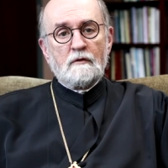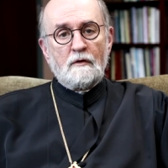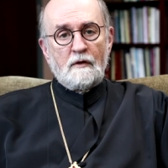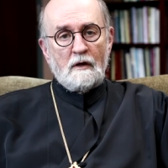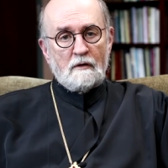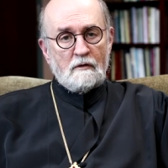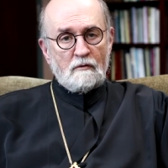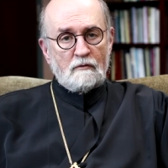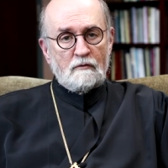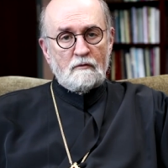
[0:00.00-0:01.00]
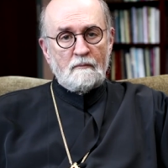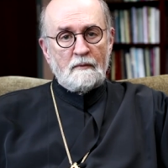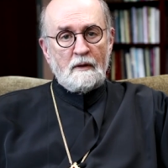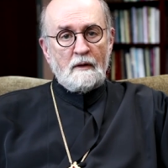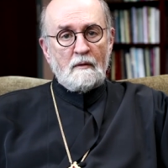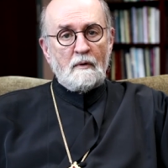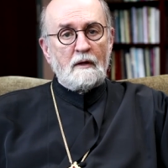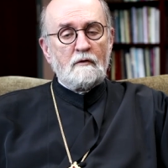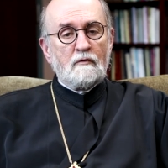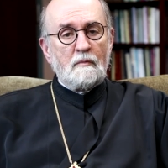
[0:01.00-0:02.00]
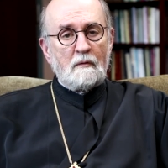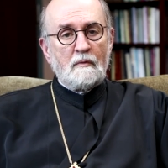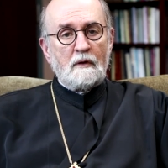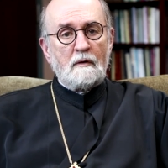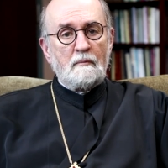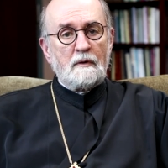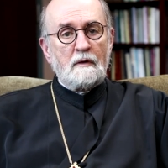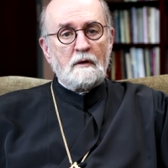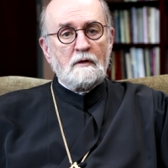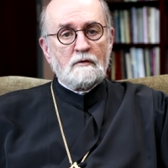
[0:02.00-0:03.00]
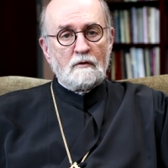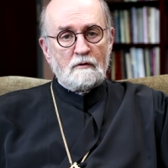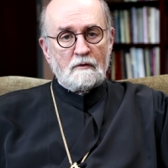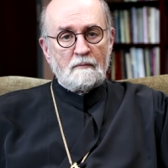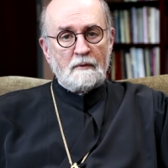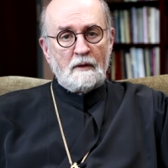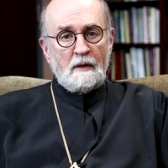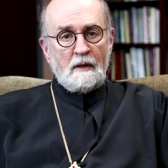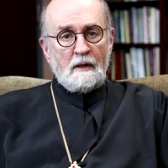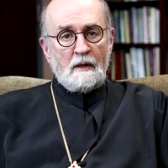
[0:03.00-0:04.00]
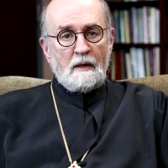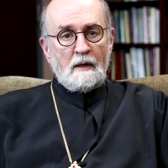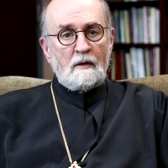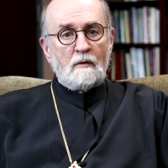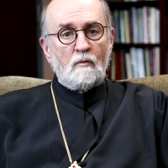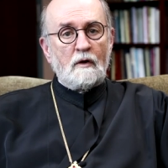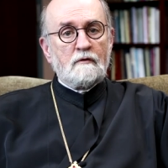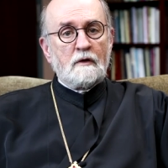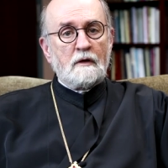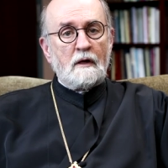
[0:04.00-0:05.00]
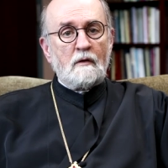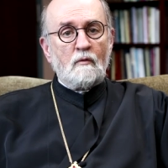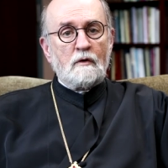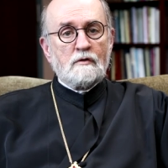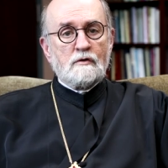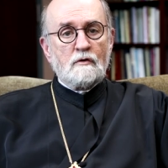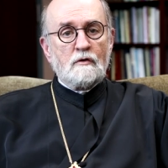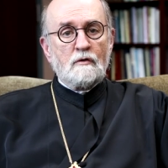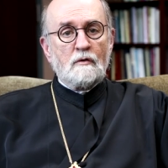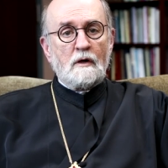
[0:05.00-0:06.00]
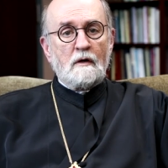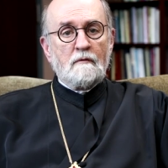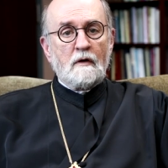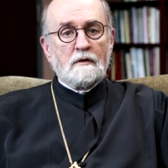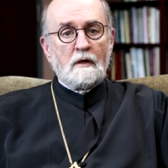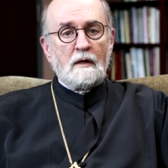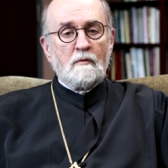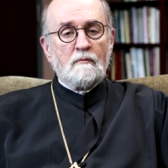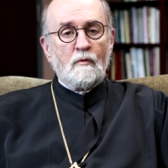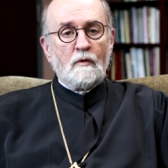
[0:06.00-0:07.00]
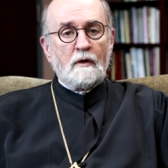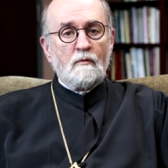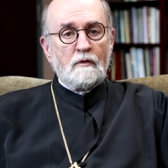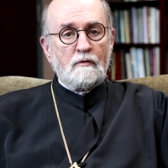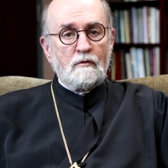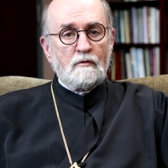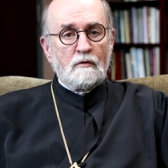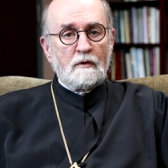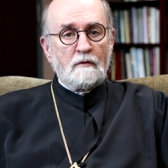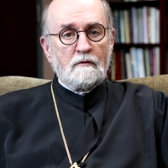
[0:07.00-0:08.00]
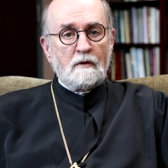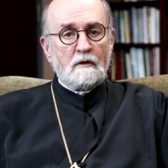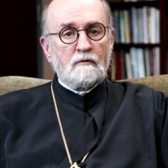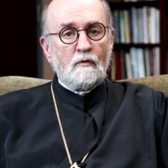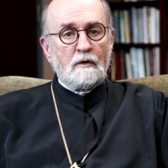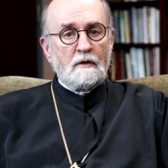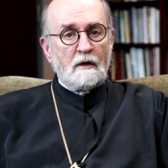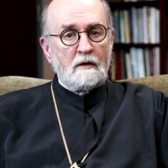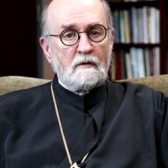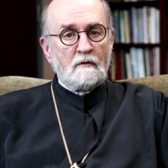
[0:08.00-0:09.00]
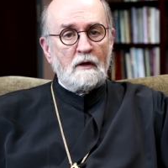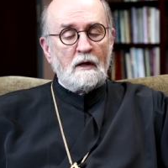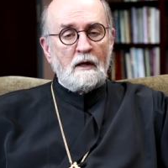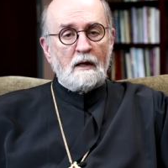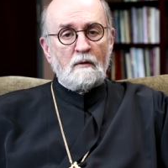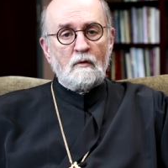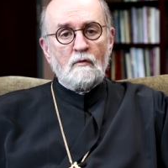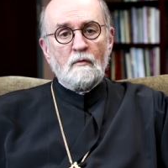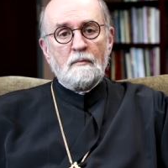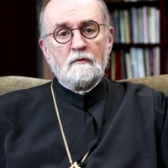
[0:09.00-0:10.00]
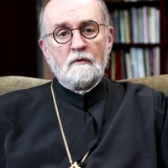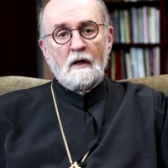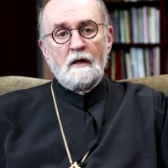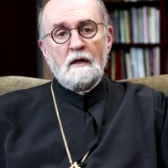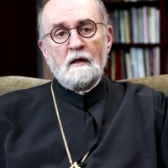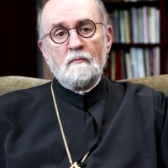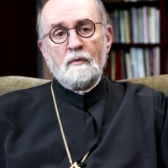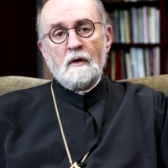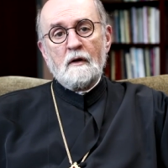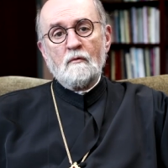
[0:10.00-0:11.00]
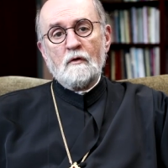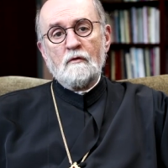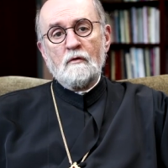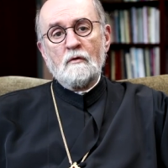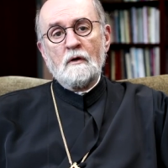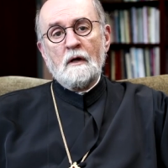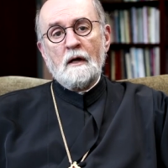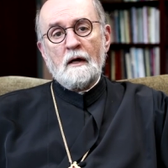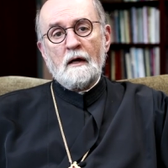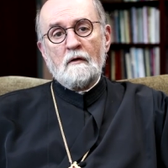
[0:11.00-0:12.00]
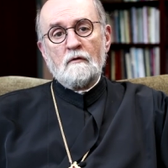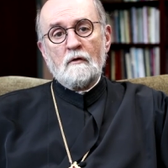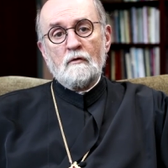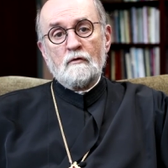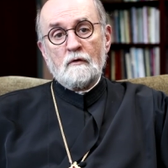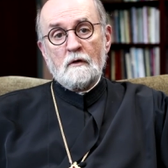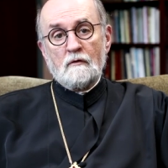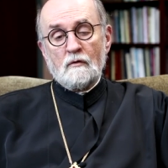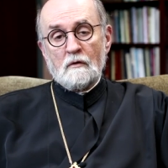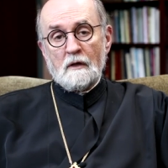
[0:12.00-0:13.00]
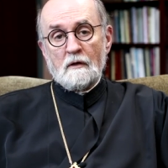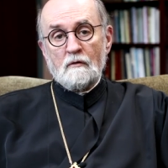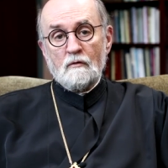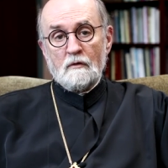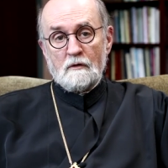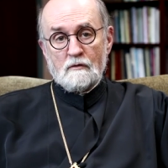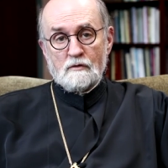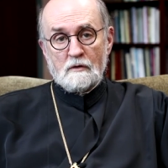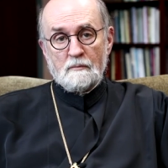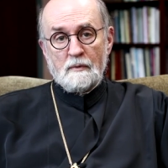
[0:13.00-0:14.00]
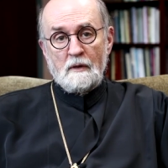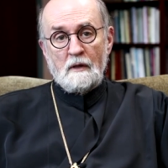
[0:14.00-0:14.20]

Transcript: Catholicos. May his memory be eternal. And once again, we assure you of our time of mourning with you during these next 40 days, and we will be standing and praying with you as you seek to elect new leadership